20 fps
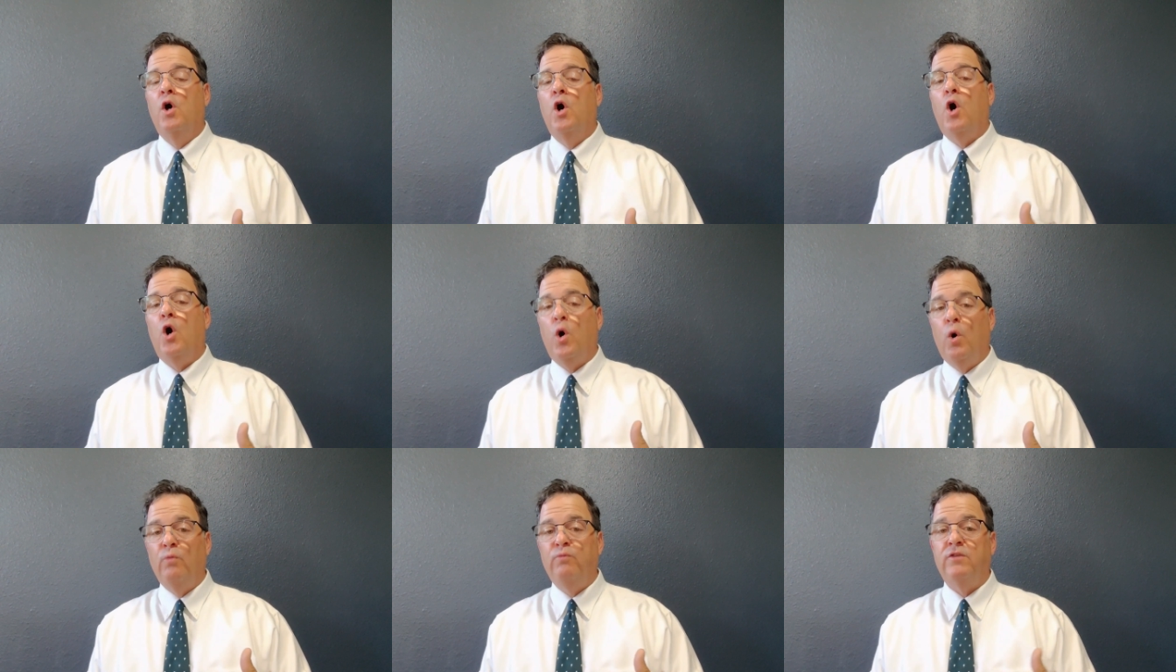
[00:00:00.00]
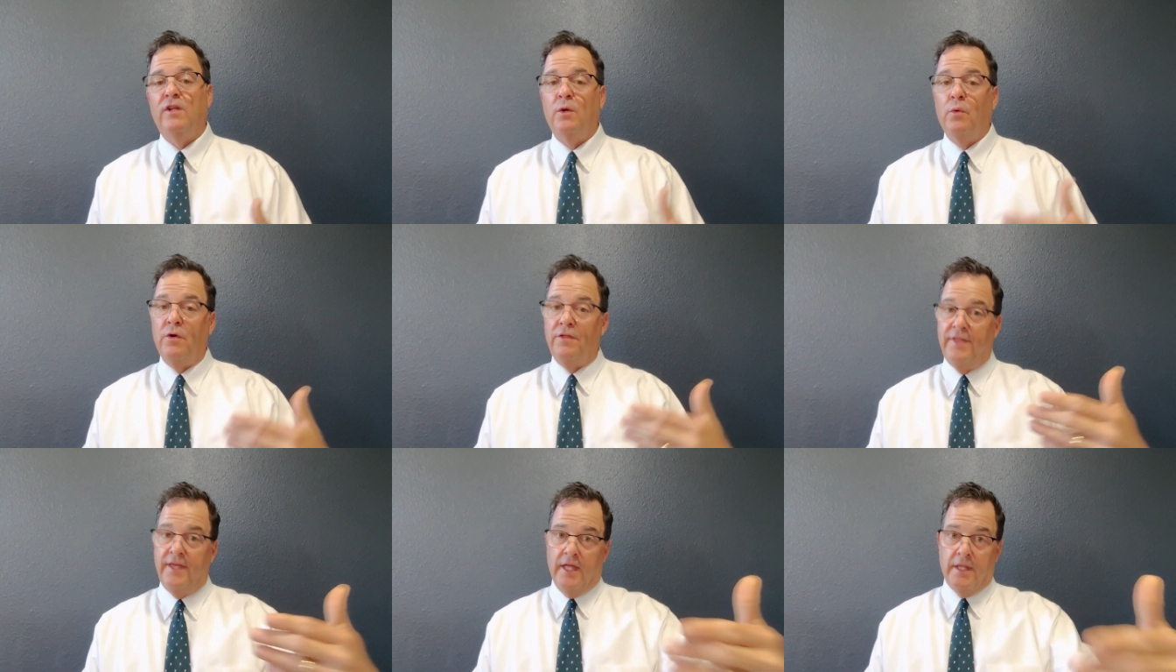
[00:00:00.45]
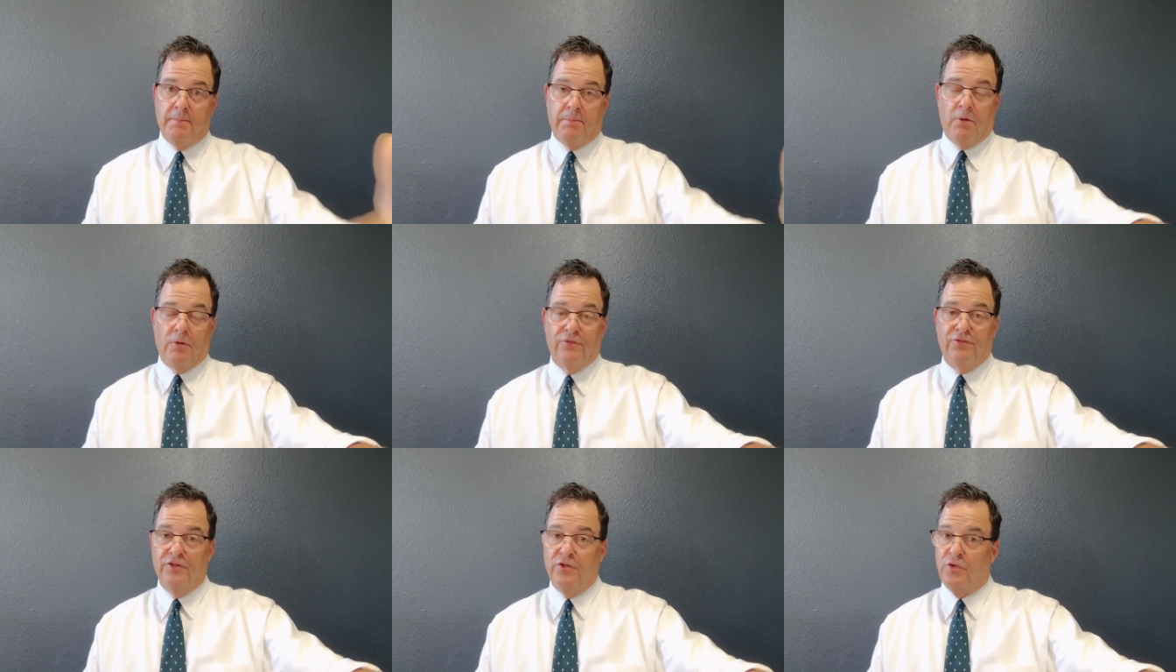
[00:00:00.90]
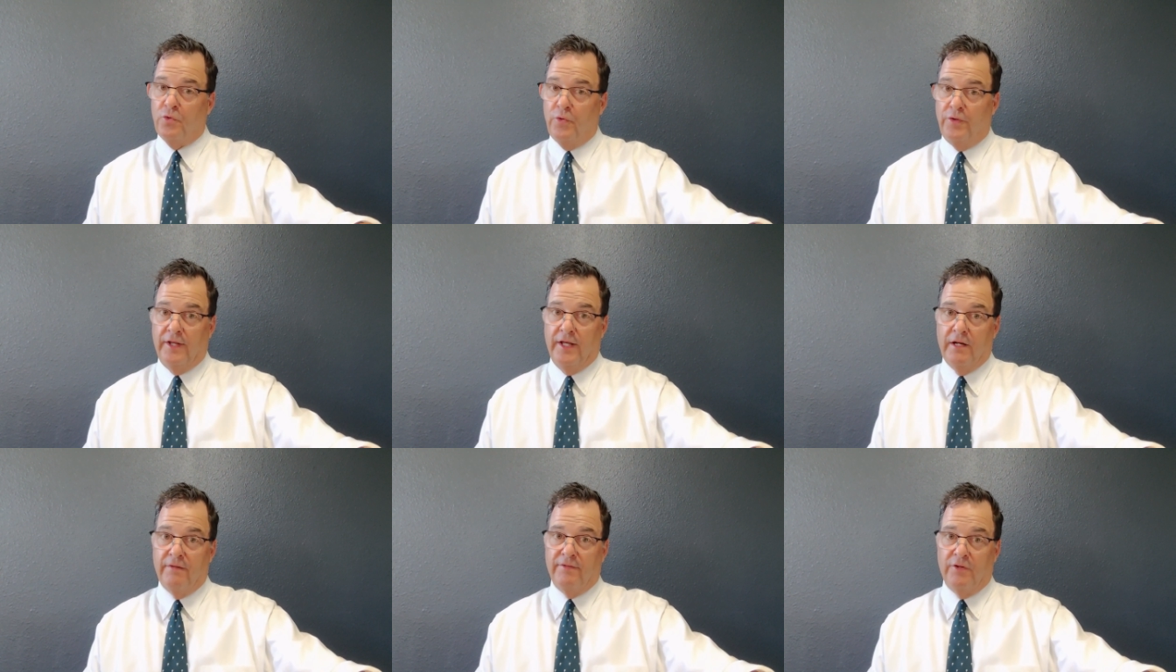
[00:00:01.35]
hopefully with the other person you're doing
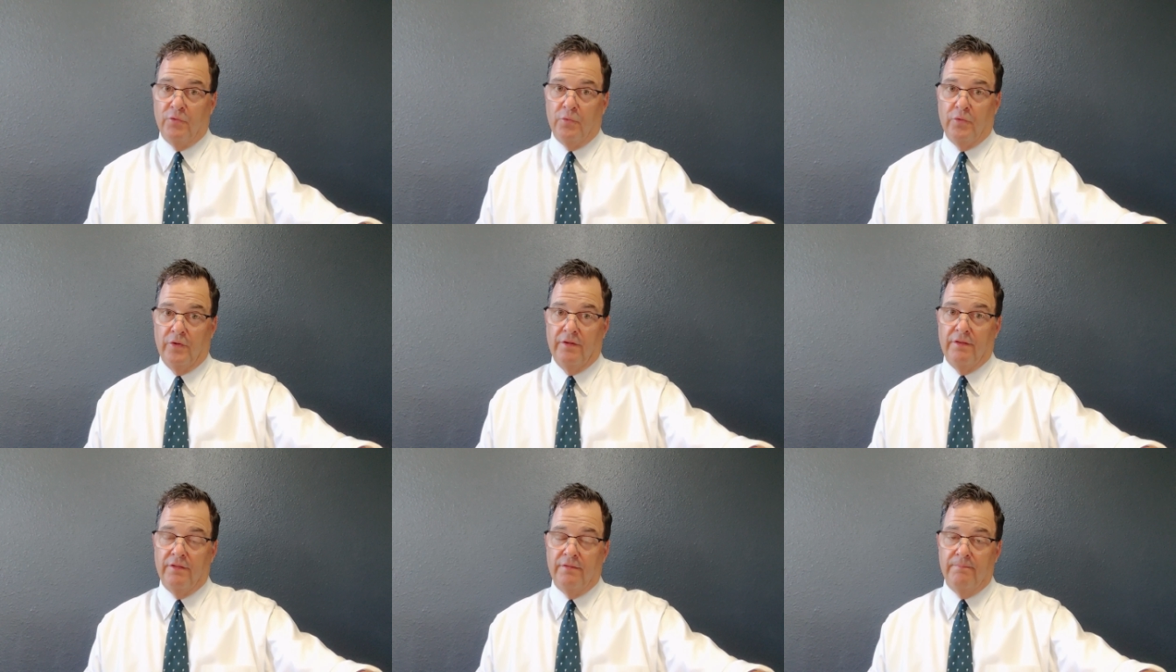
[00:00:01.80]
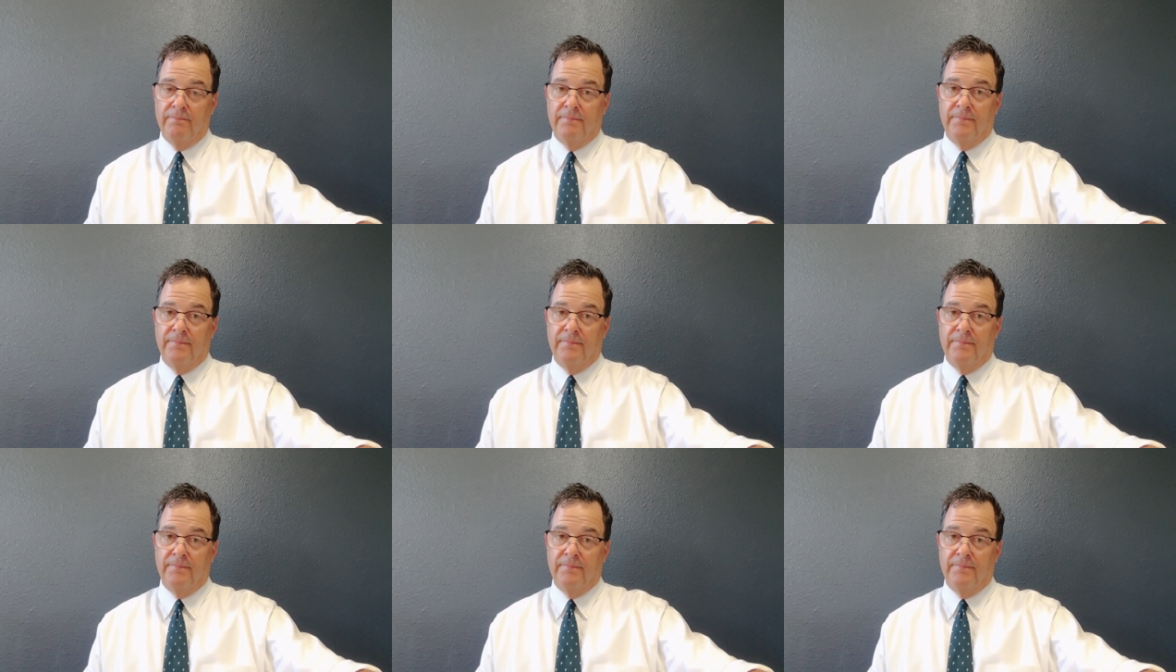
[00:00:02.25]
the interview with.